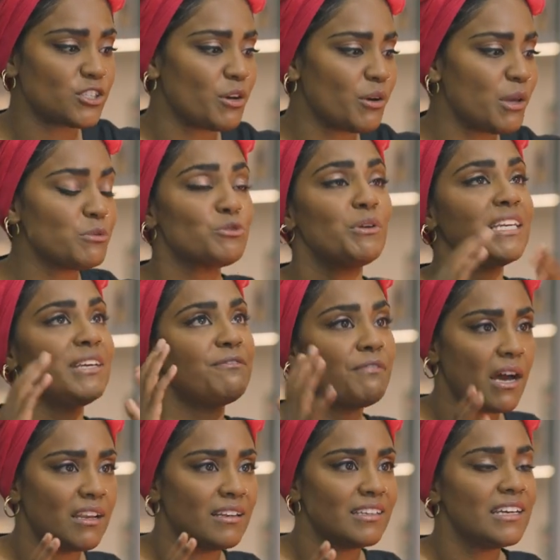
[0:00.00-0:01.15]
So it was really
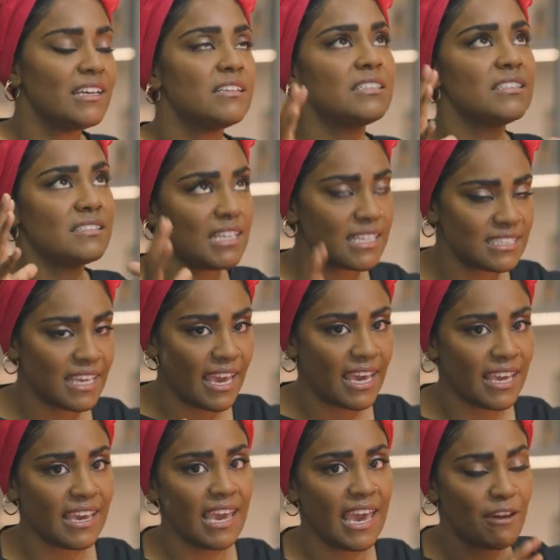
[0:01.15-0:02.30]
fun to
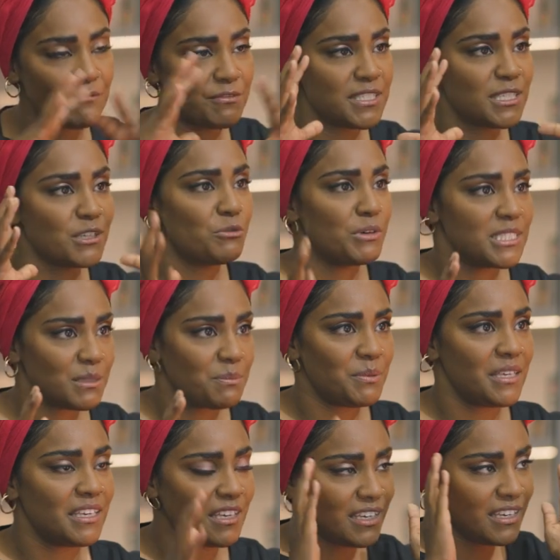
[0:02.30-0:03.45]
dedicate every single
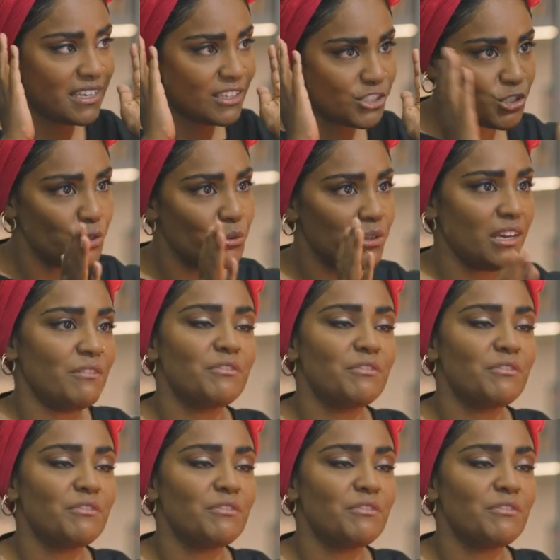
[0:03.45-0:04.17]
recipe to the